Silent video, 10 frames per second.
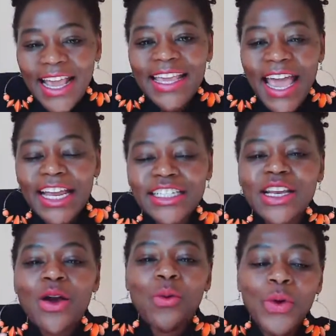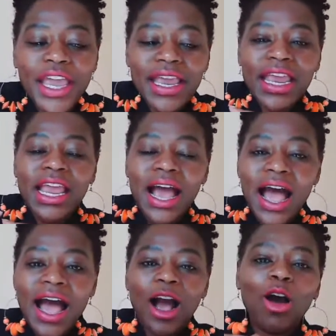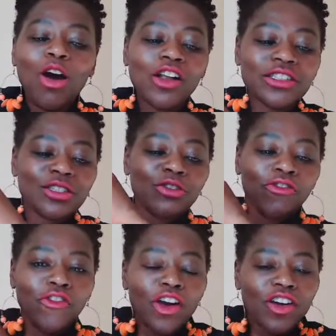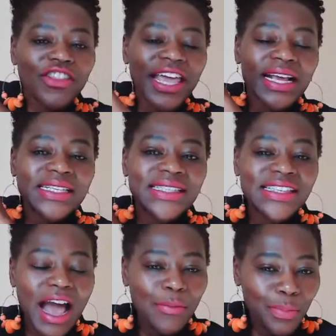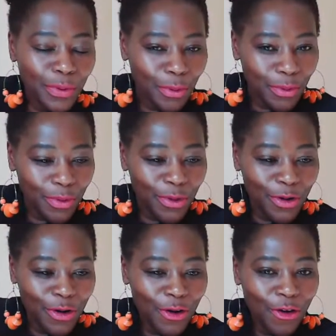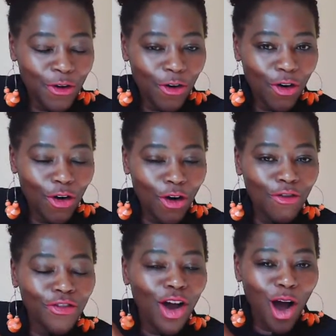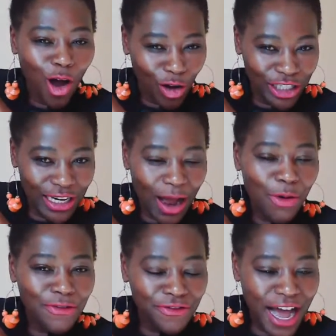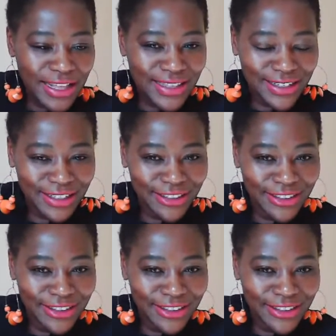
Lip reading: Yet we are called to follow the example of God, our Father,